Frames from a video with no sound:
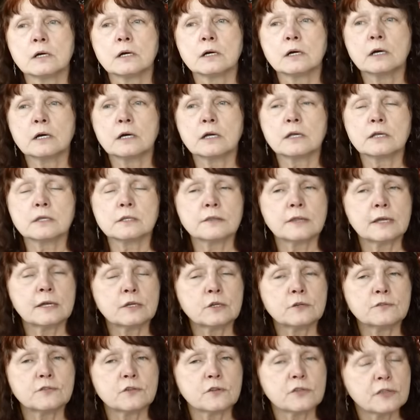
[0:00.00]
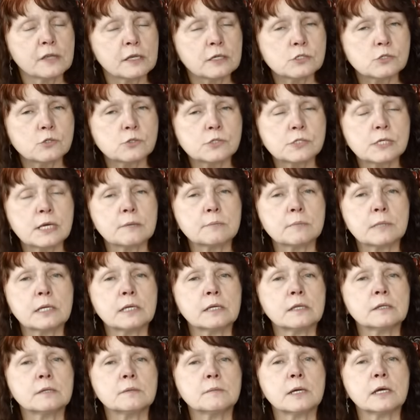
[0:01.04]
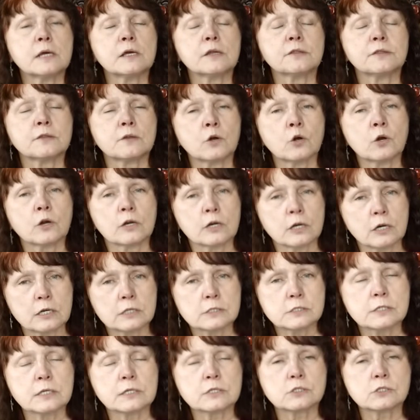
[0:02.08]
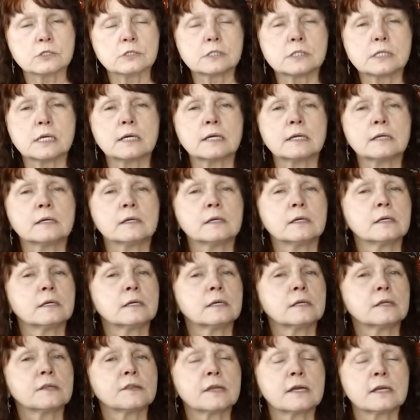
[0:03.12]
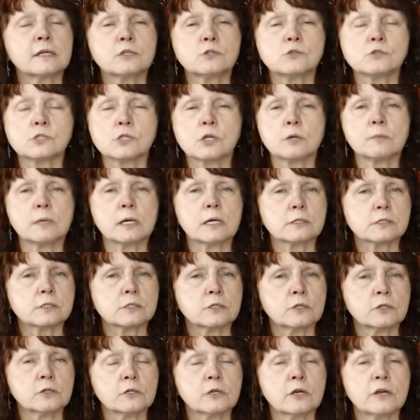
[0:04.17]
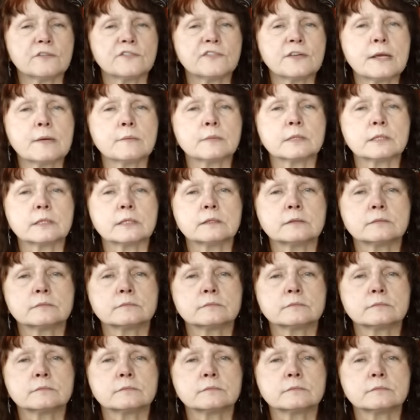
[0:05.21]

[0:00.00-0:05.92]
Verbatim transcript: Uh, thank you for things you send me in the mail, or us, I should say. Thank you so much. You're our family.